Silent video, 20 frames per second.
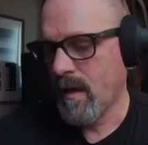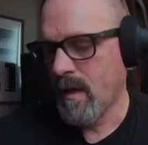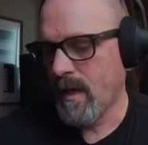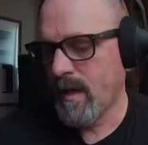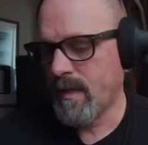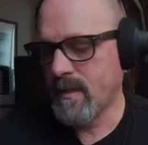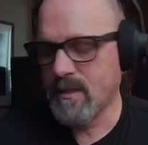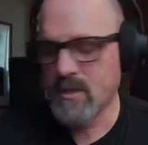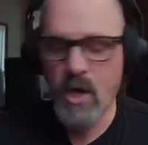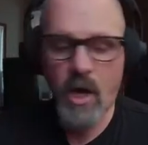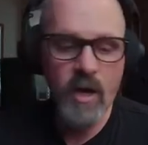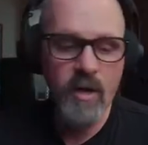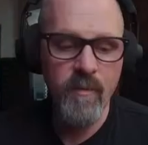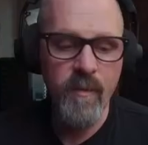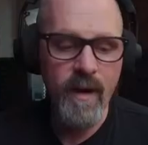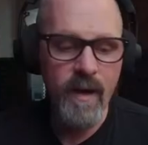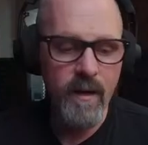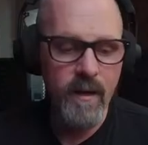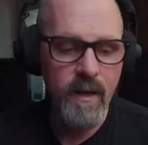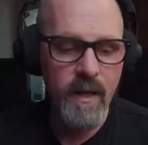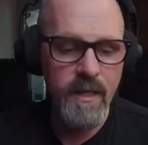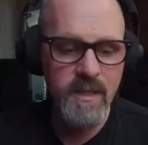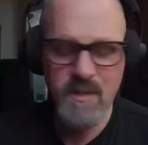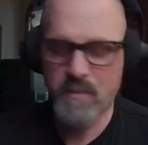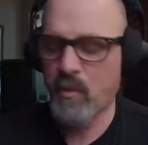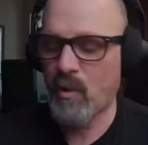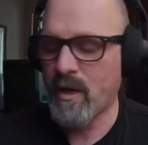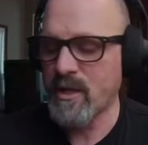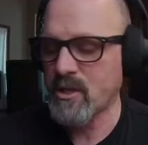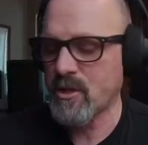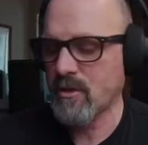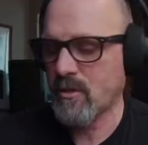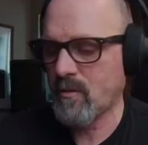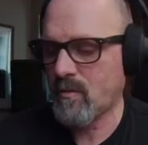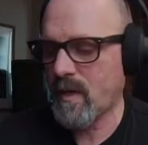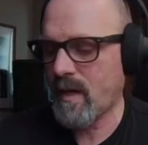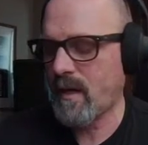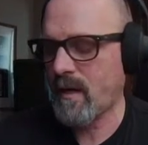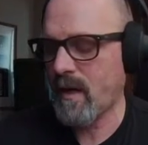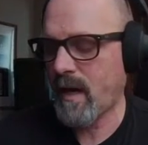and talk about inspirational,
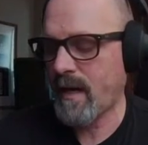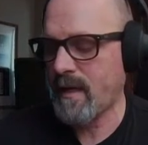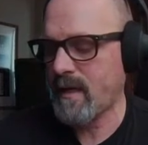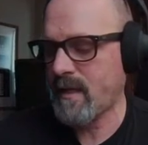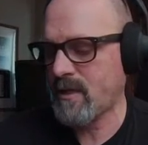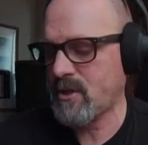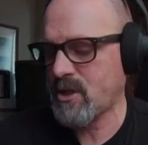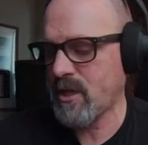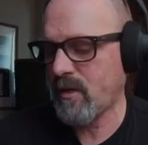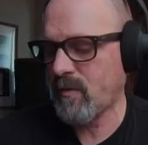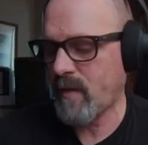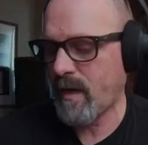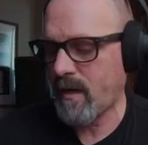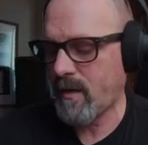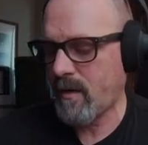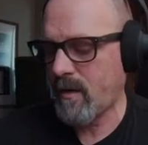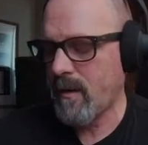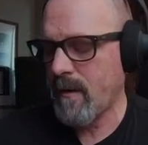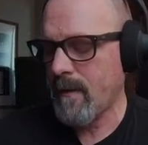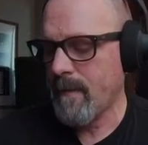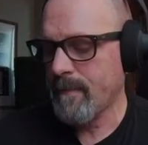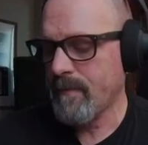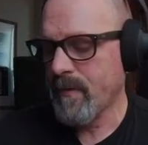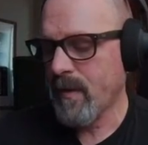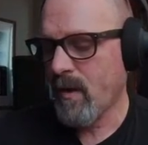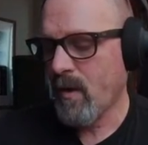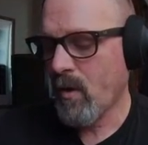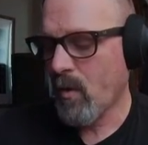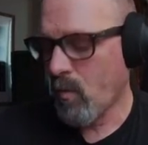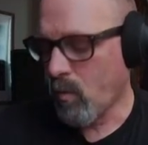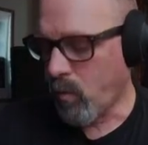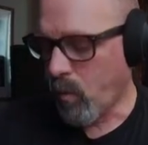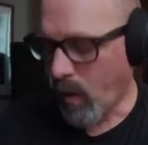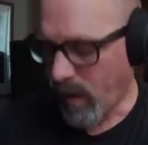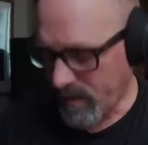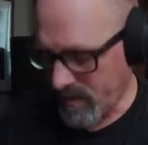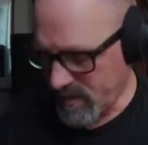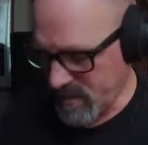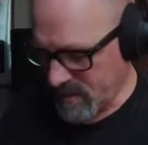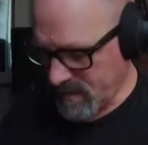right? Idea generator.
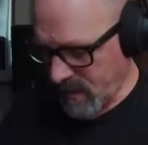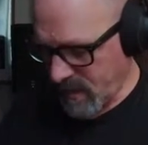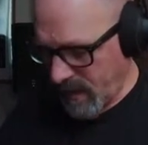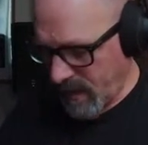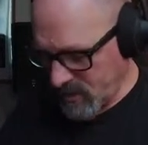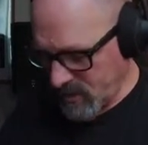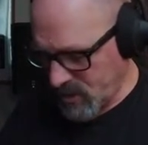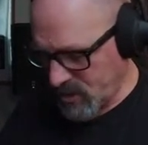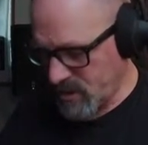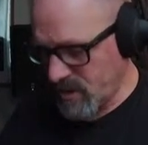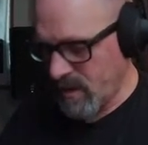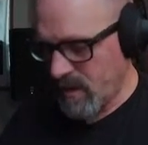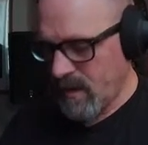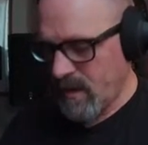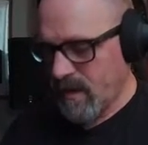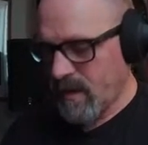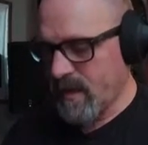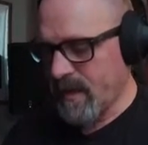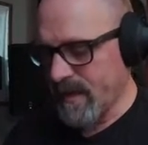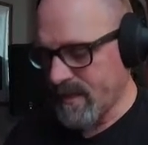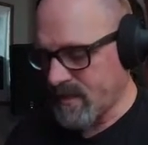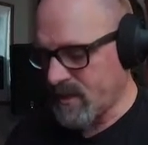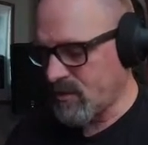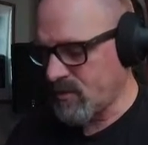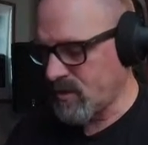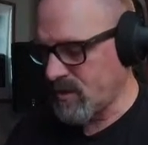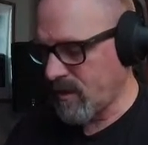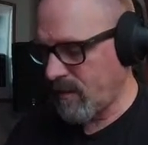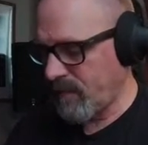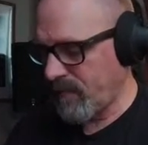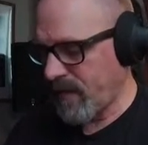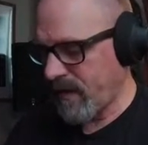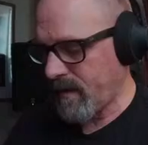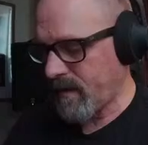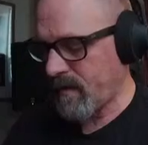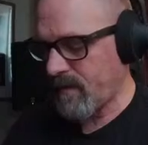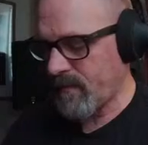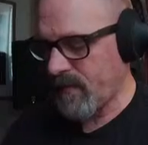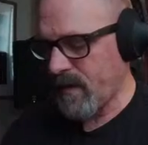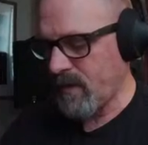One touch gets you
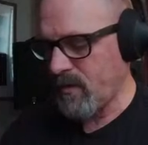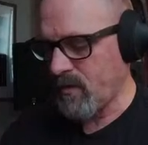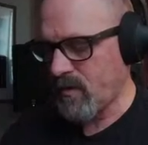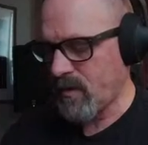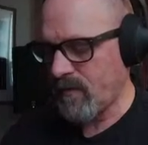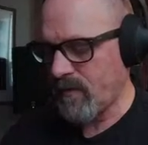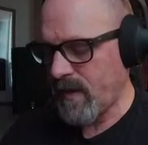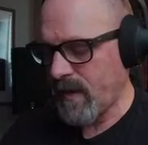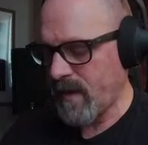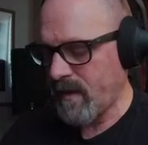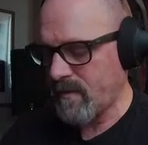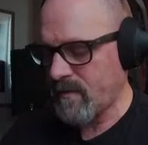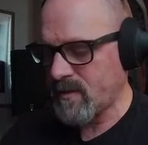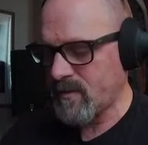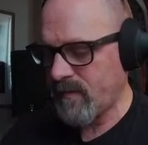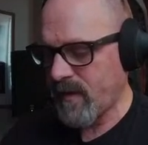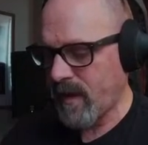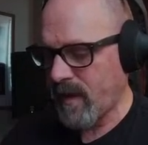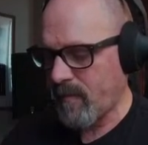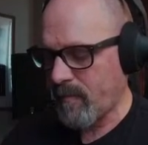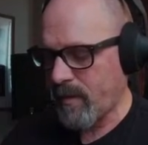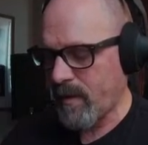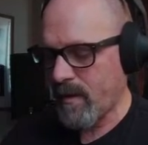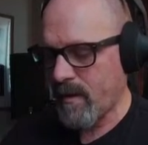something that you can then develop.